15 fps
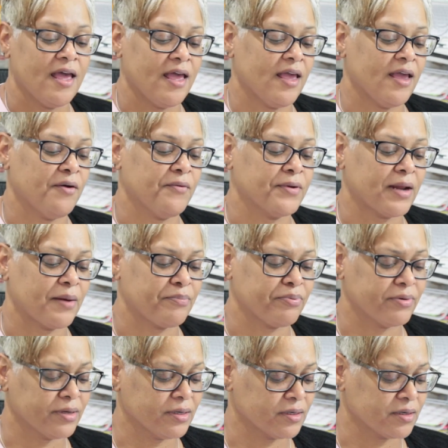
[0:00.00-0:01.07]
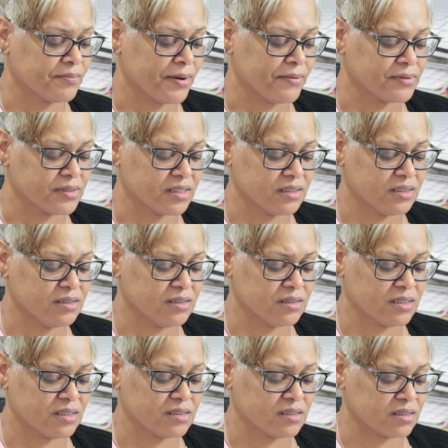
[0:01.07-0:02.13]
And when I printed them, I'm like, these
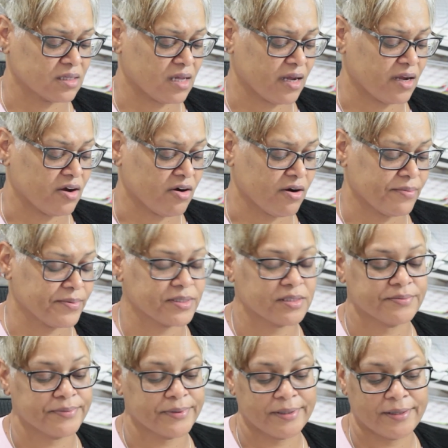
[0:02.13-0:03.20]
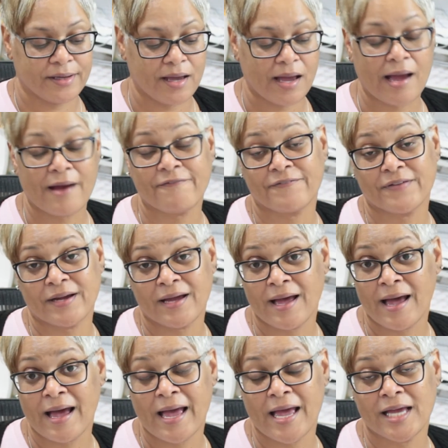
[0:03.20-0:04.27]
things look like garbage. But I
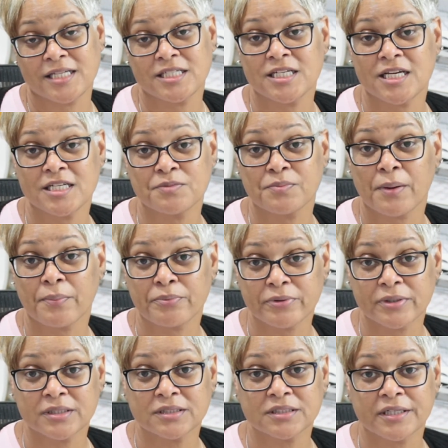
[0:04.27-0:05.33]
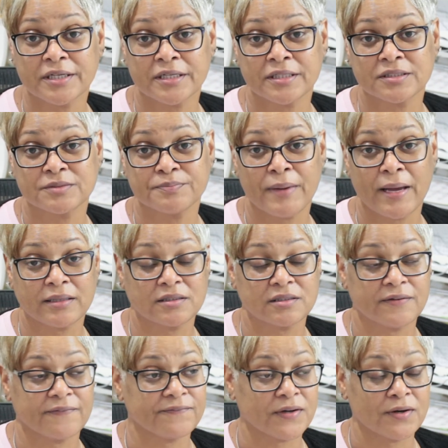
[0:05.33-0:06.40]
forgot I had changed my print settings back to
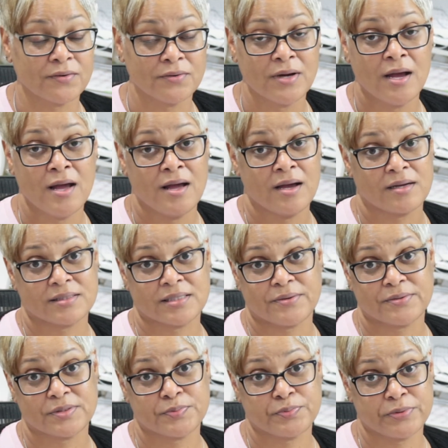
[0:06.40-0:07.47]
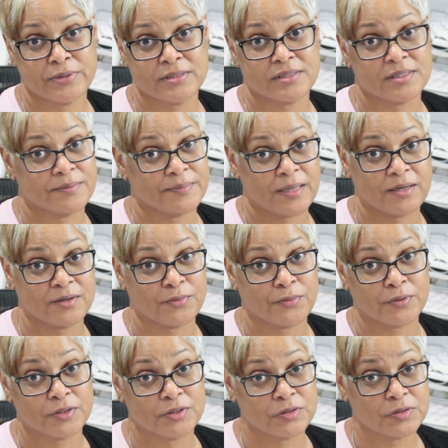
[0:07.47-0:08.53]
default because I was printing something I didn't
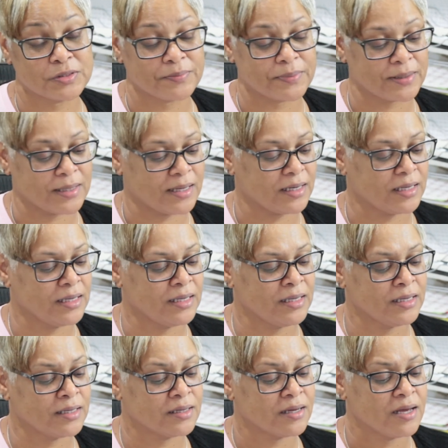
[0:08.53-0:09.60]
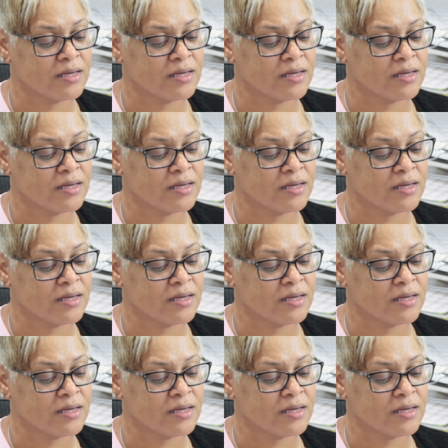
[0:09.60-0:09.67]
want to use up a lot of ink.